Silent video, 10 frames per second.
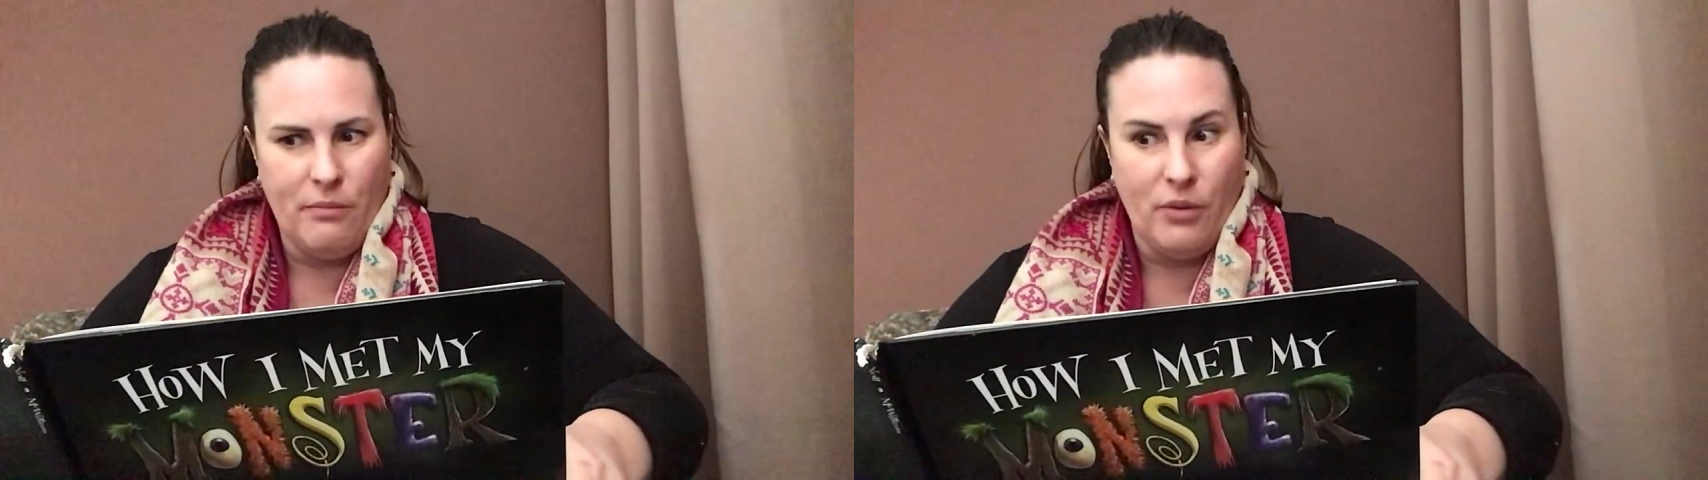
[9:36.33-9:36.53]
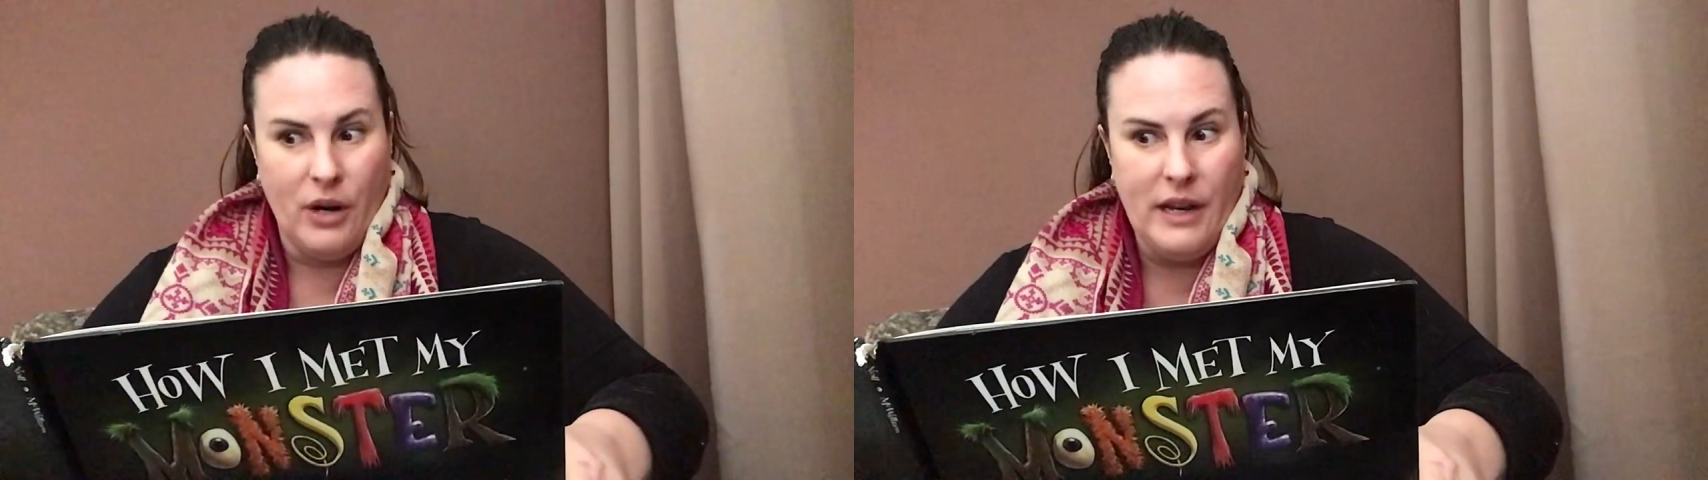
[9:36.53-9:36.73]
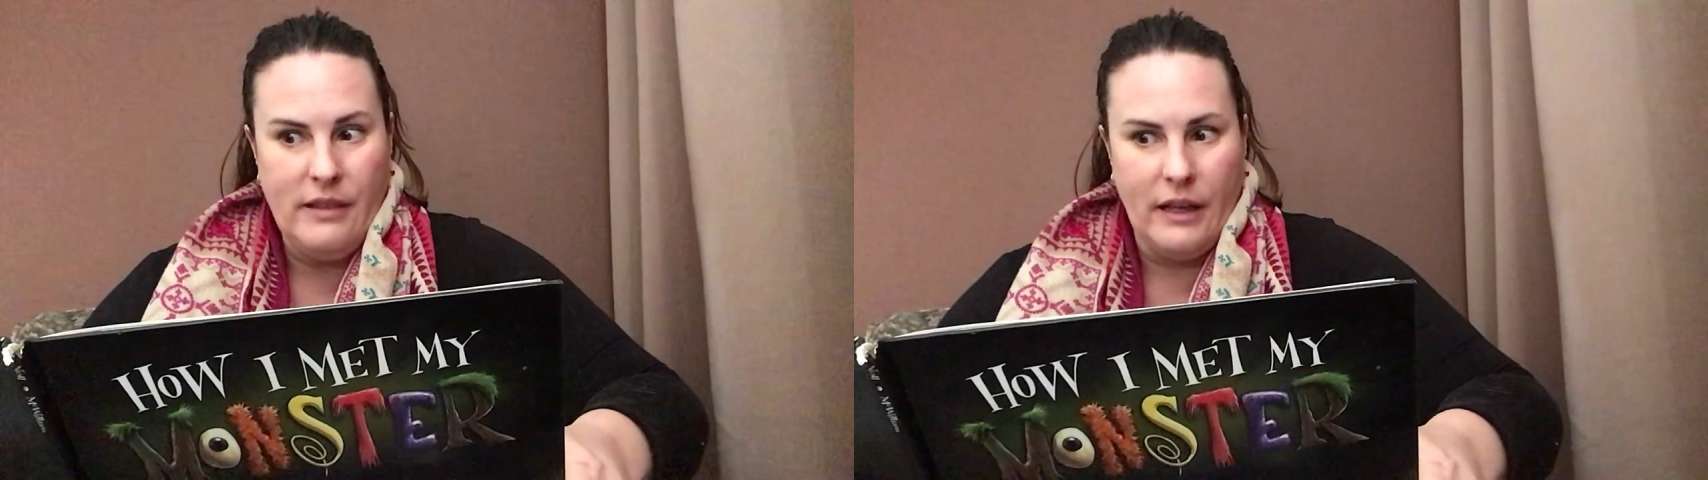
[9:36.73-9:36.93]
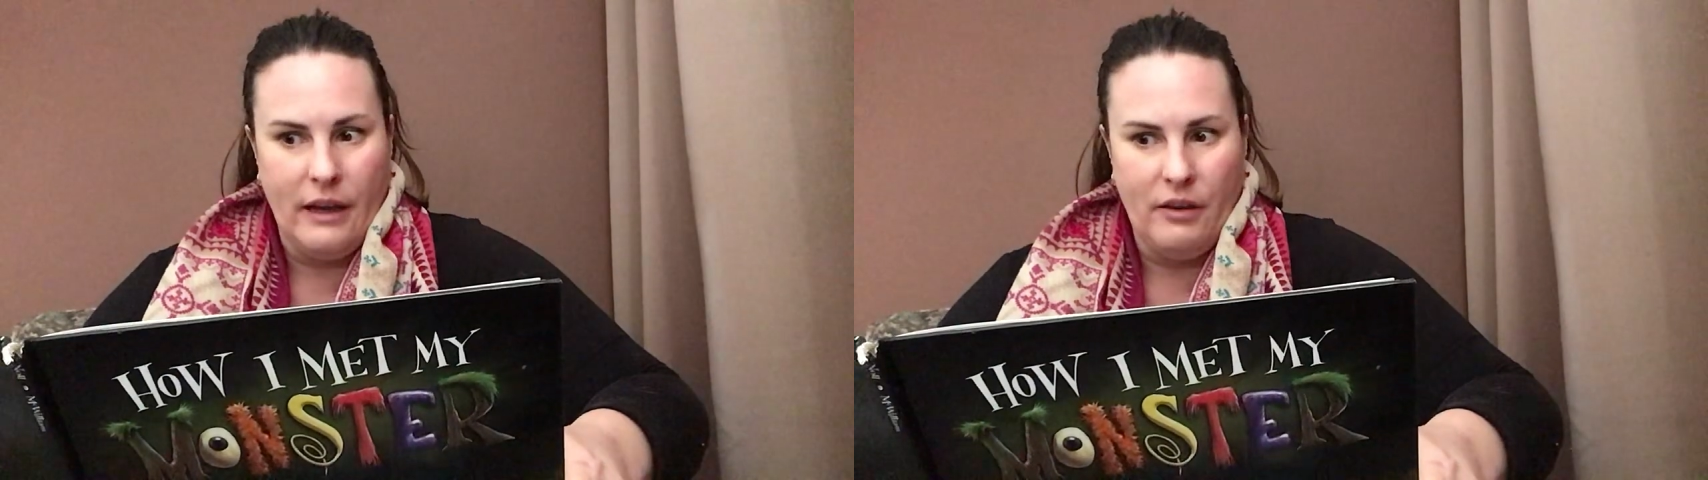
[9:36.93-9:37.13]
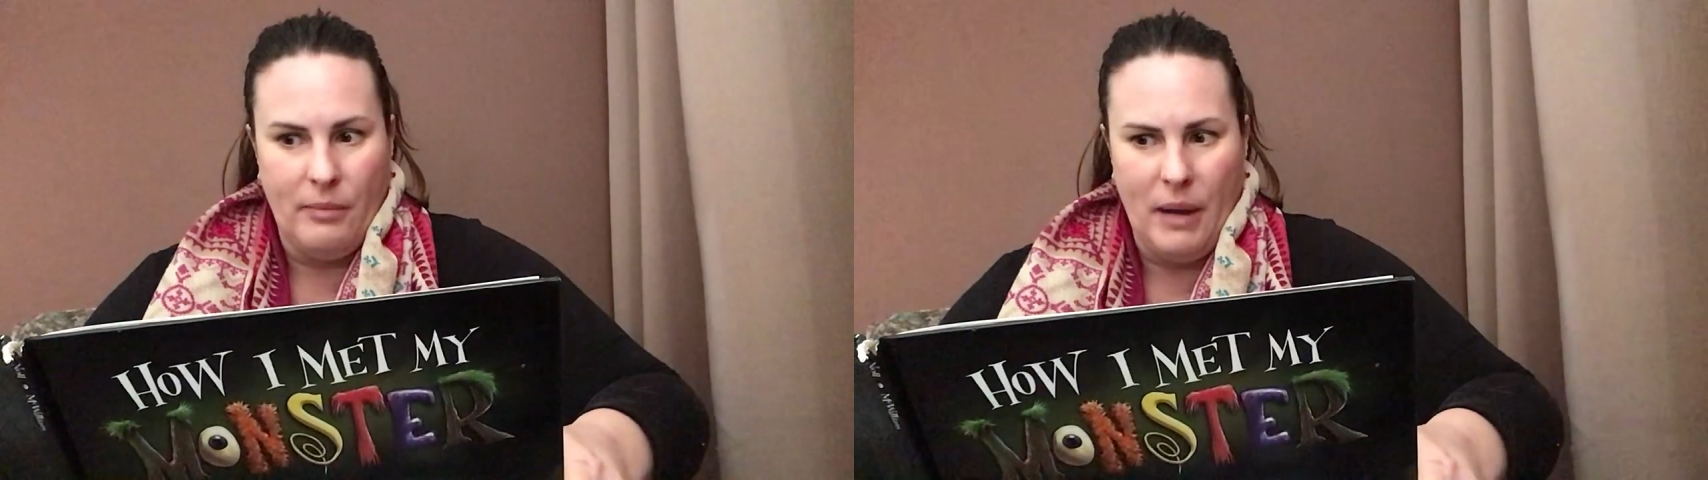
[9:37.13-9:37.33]
breathing
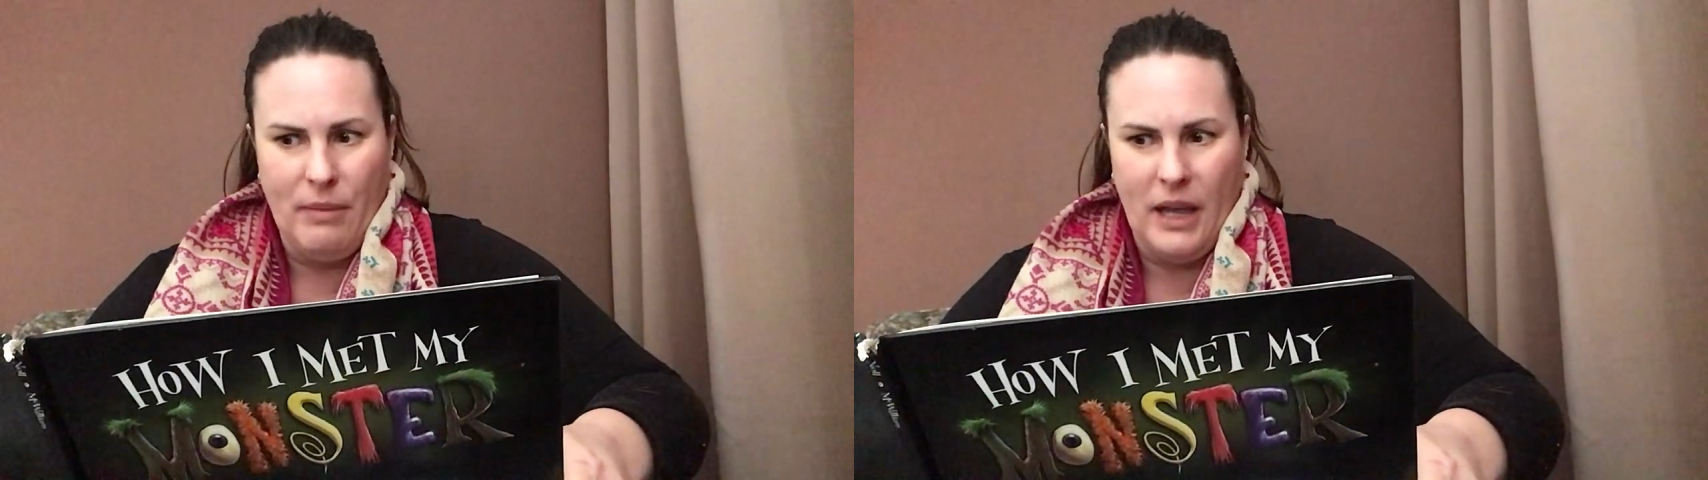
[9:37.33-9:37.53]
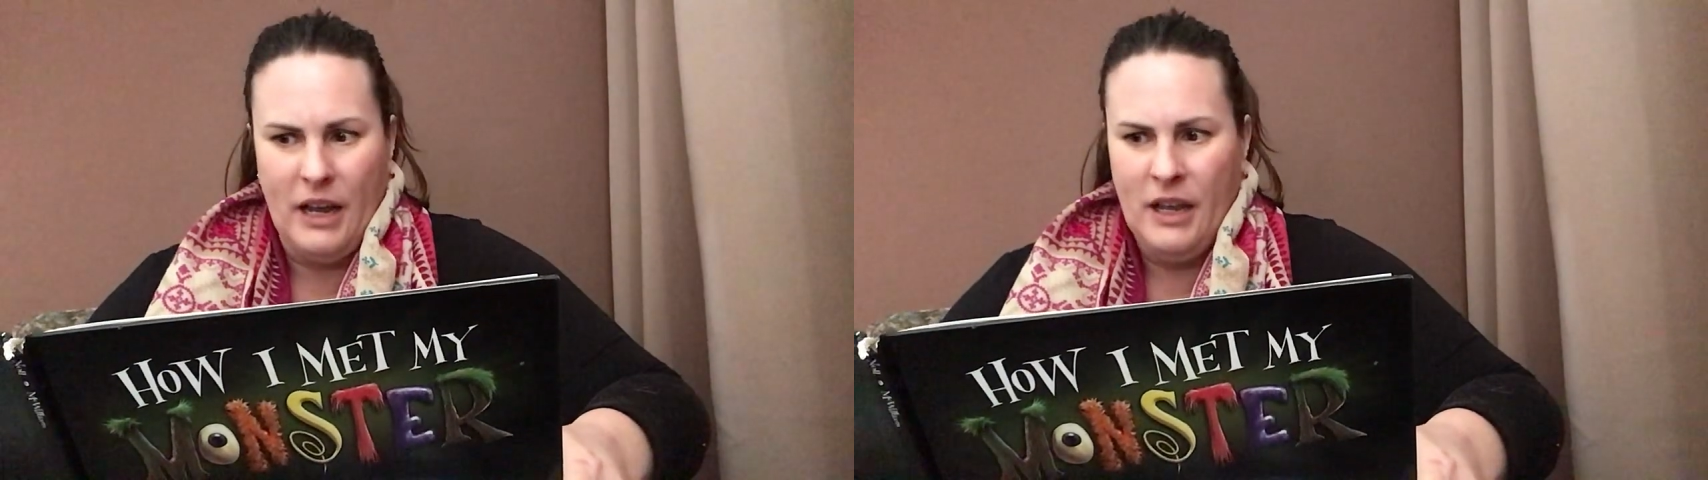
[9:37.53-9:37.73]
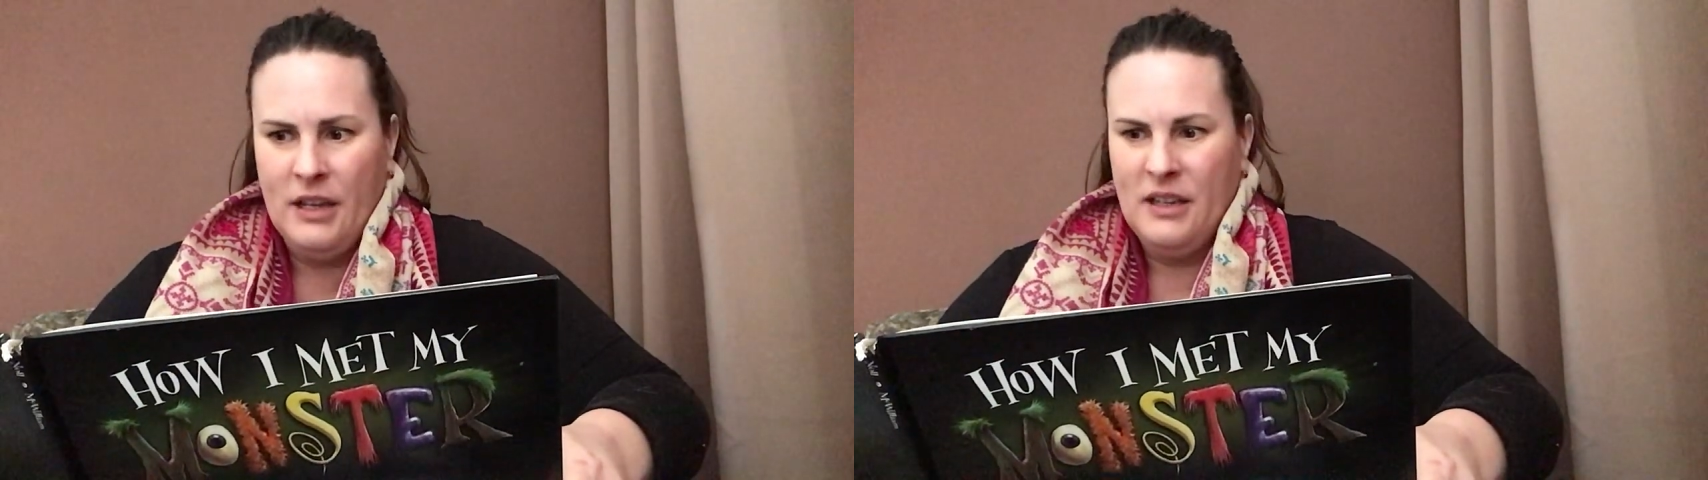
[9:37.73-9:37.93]
under my bed.